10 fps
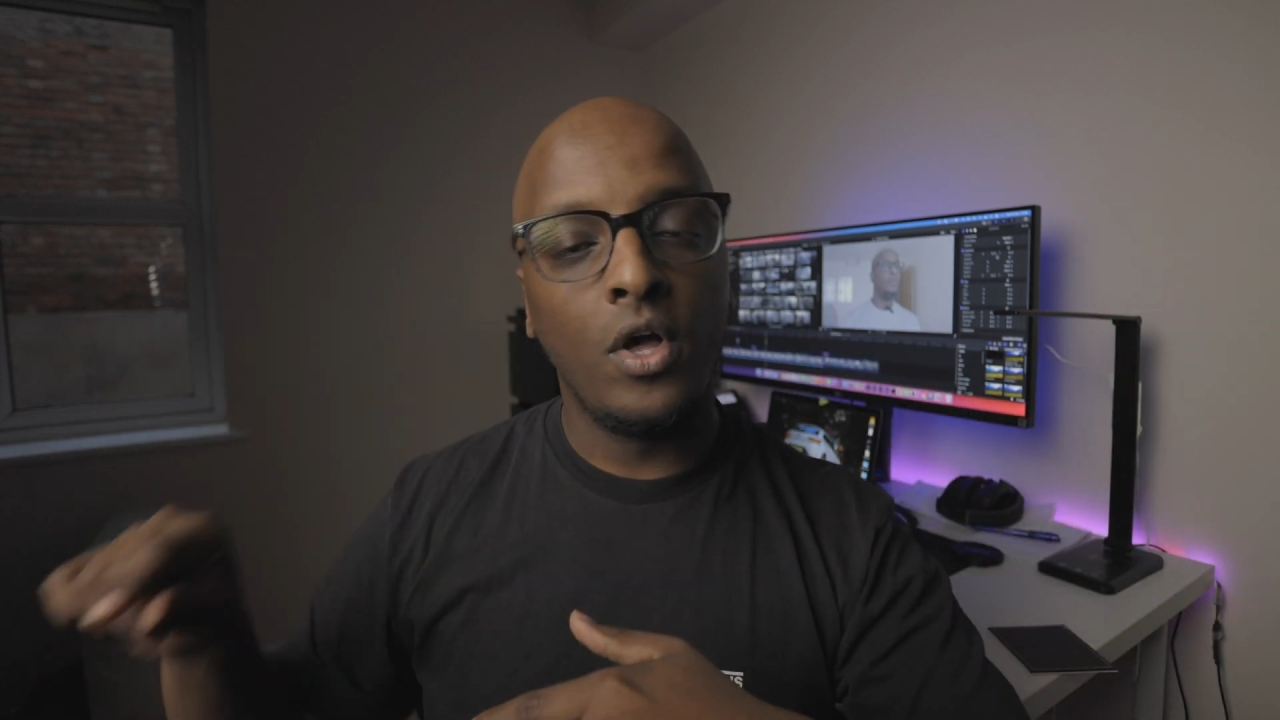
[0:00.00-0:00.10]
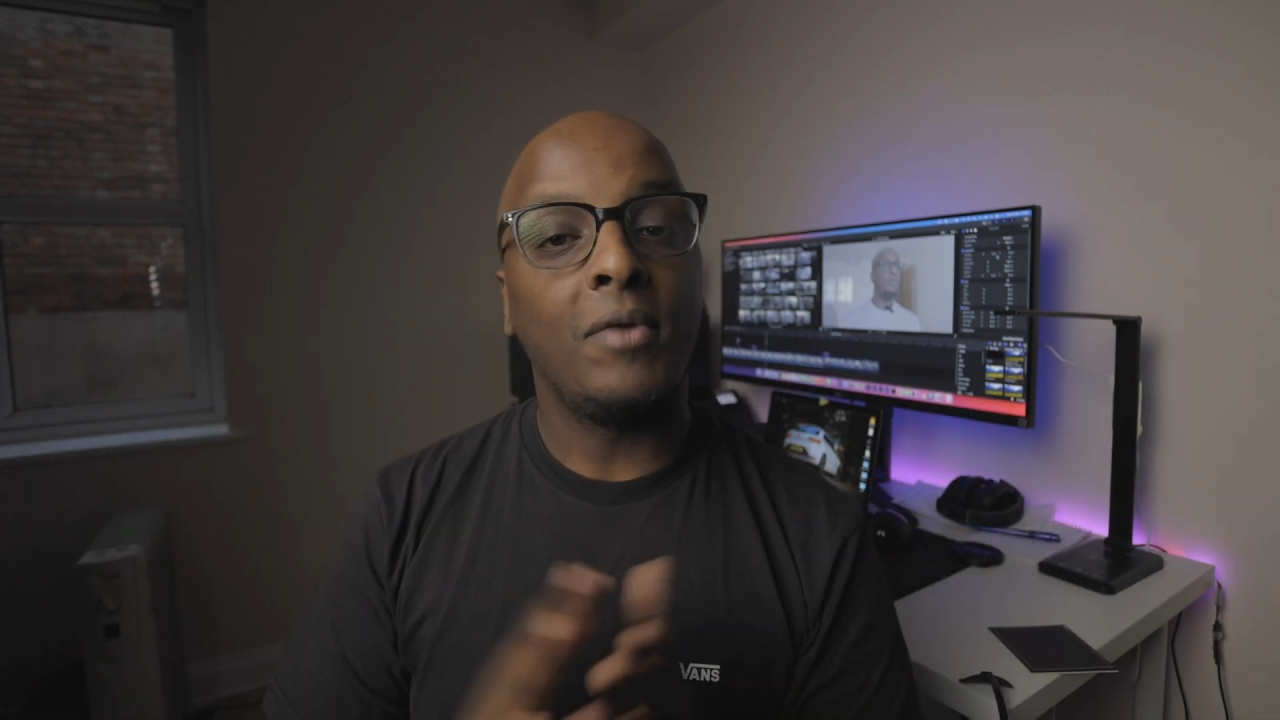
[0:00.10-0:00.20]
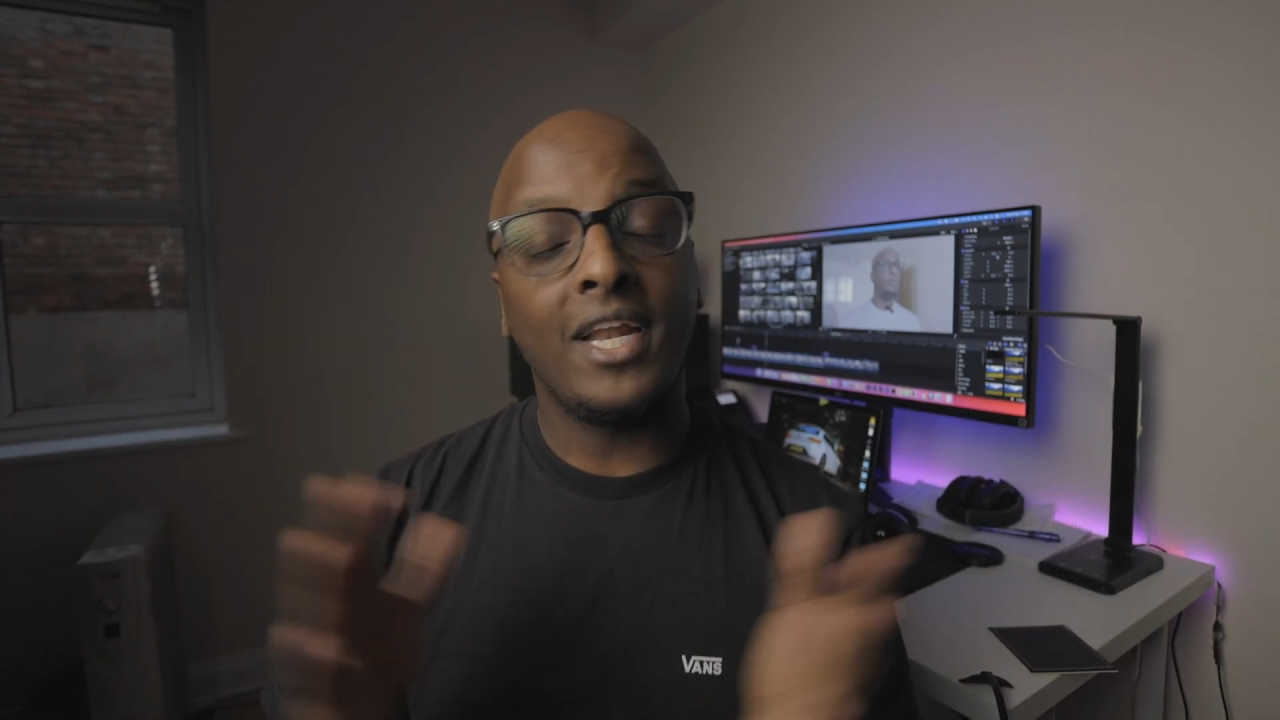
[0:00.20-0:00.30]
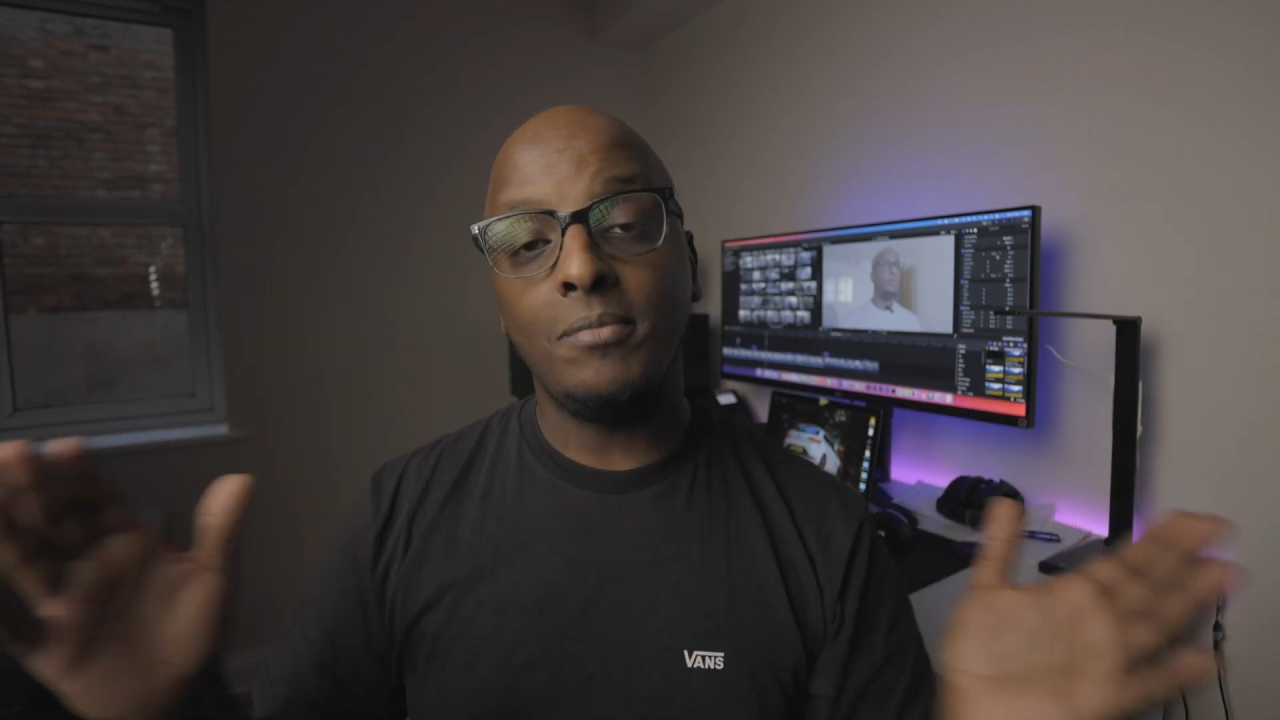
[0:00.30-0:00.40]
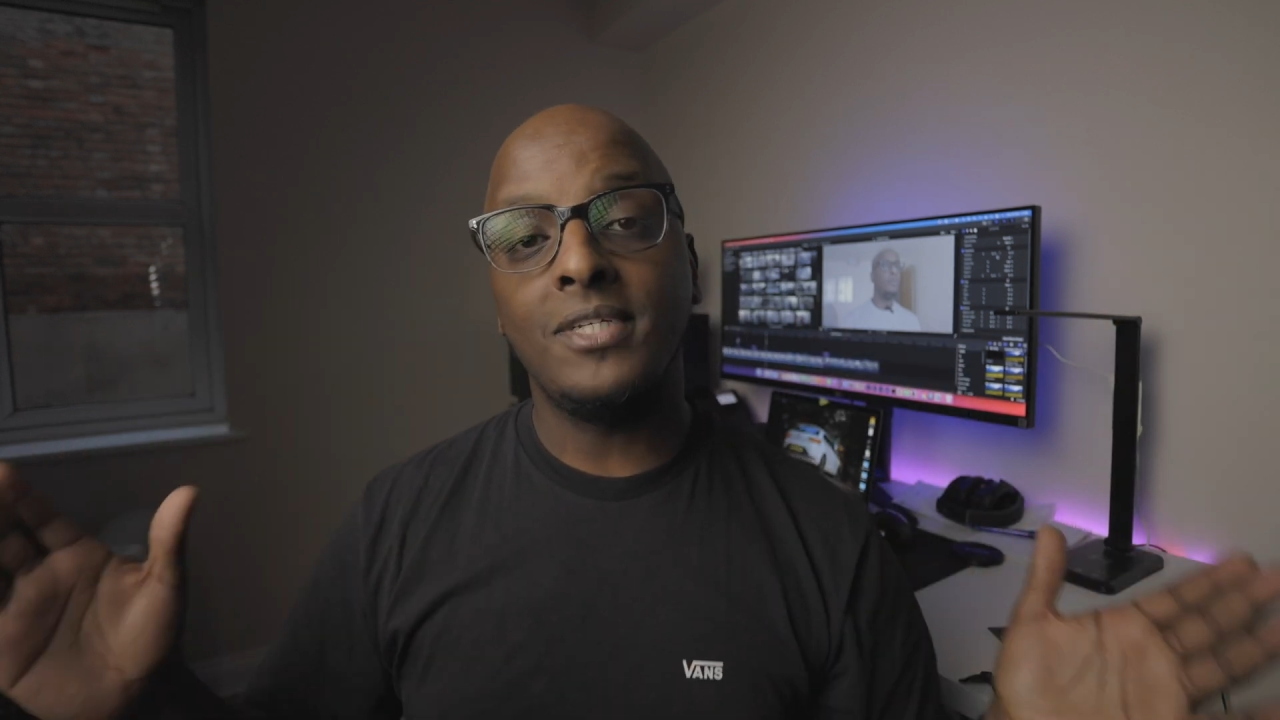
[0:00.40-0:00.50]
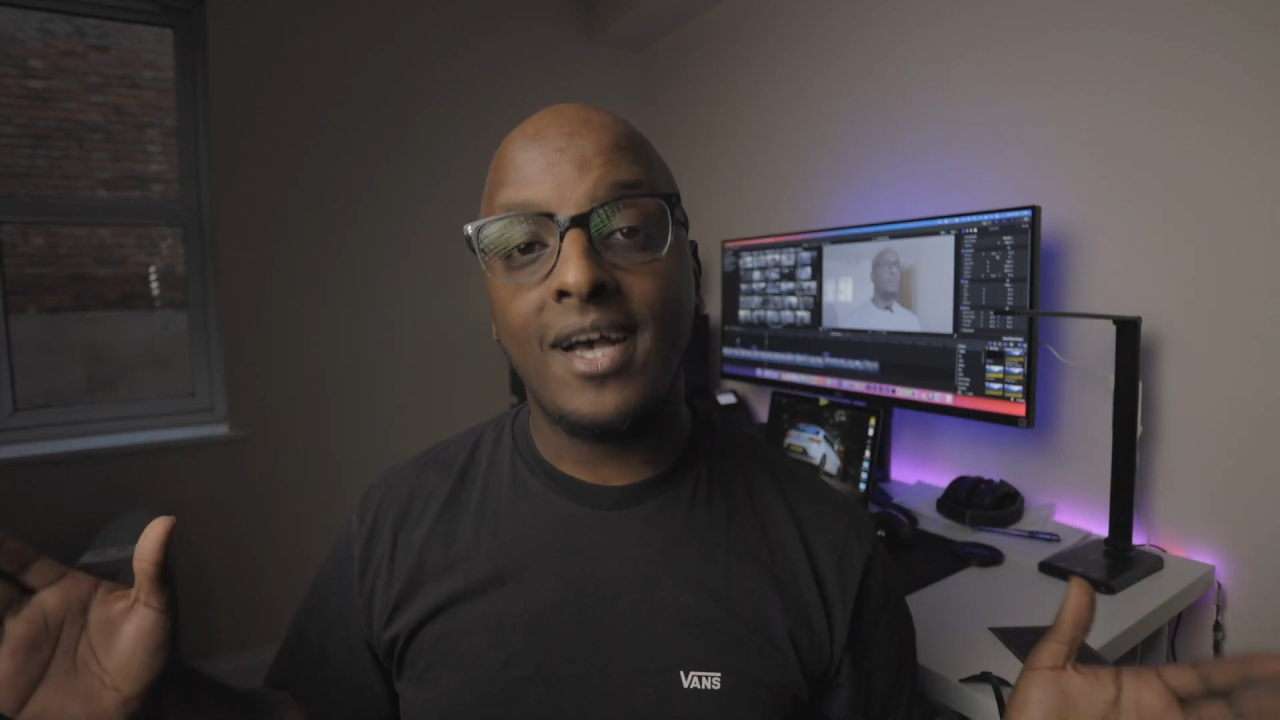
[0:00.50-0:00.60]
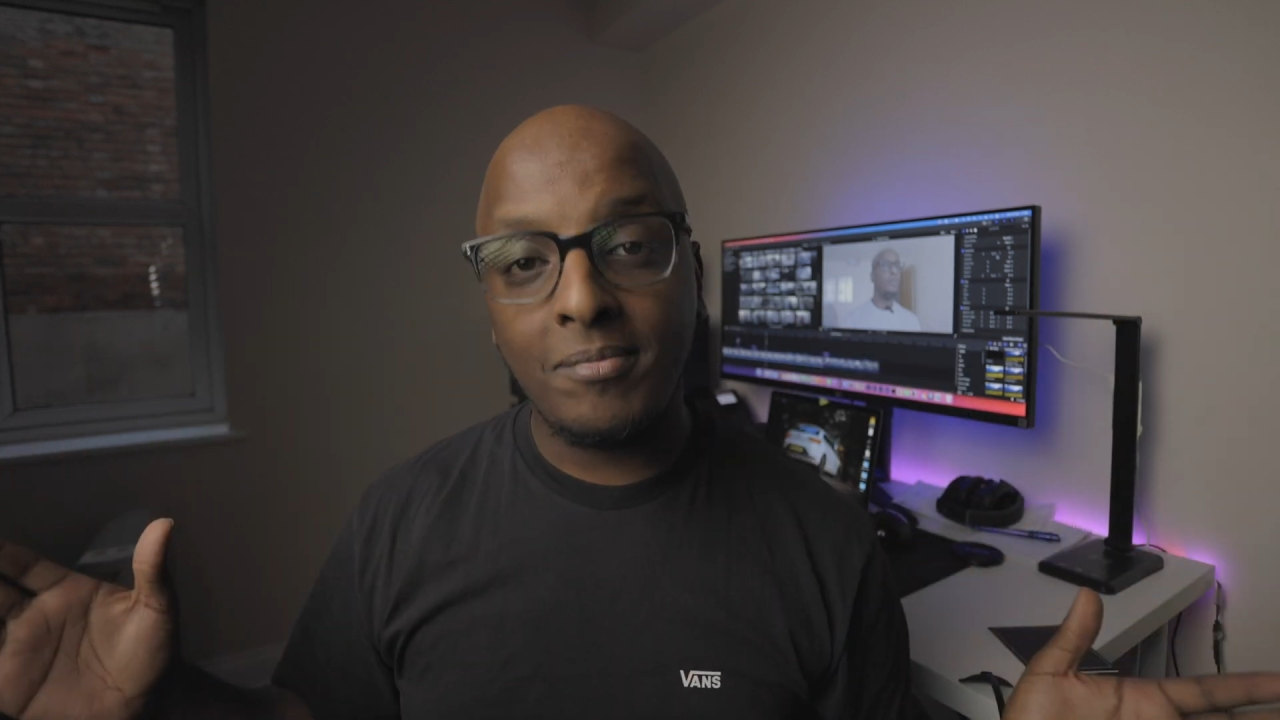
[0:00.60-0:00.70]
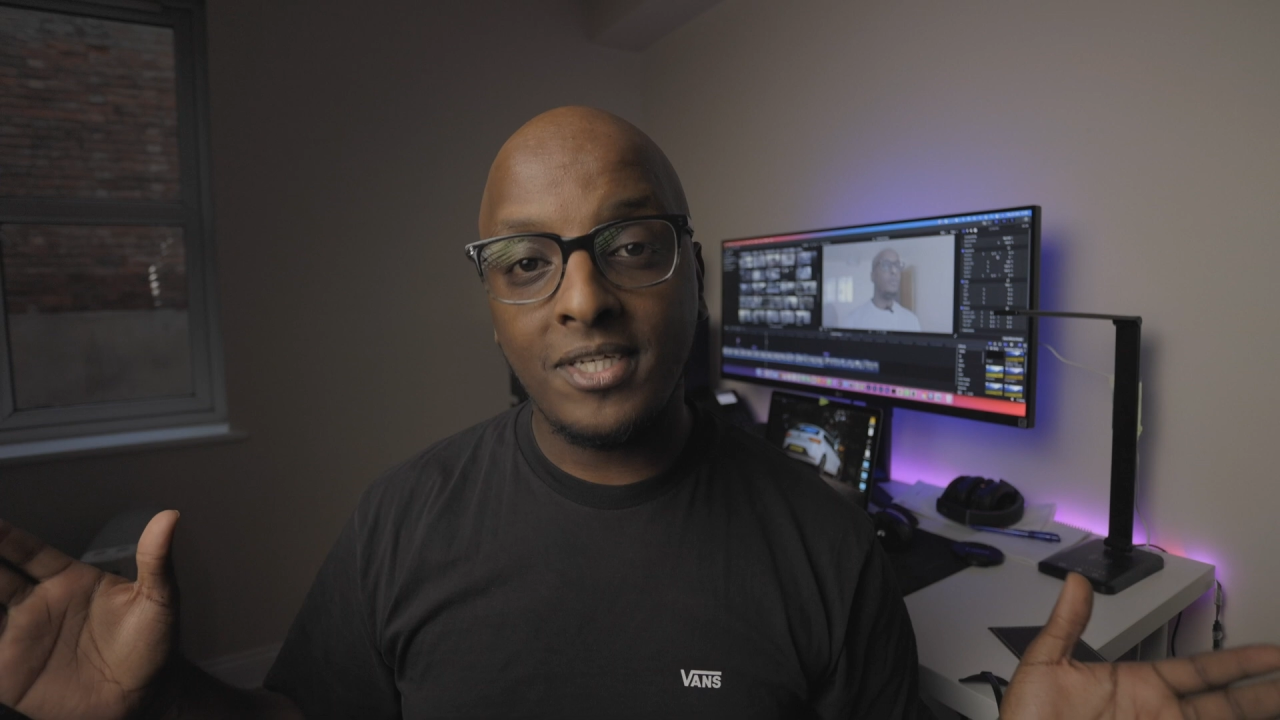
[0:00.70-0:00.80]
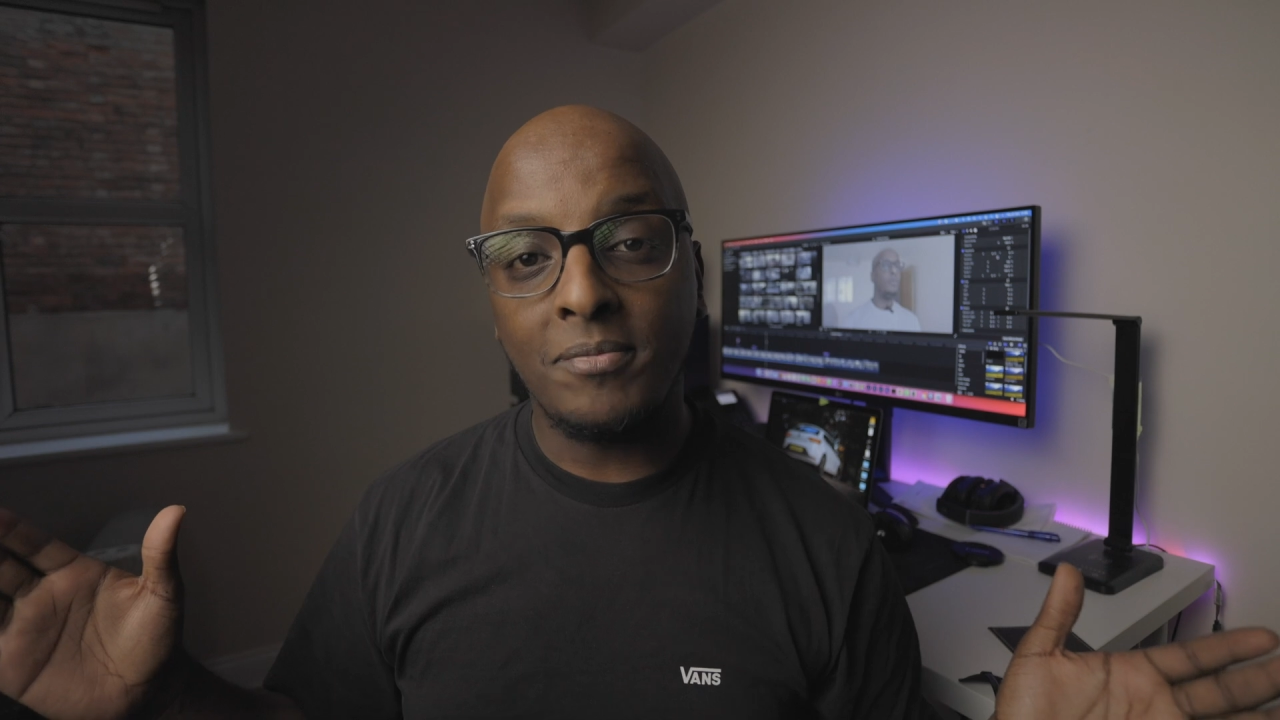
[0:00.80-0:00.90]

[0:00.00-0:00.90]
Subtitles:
My name is Abdi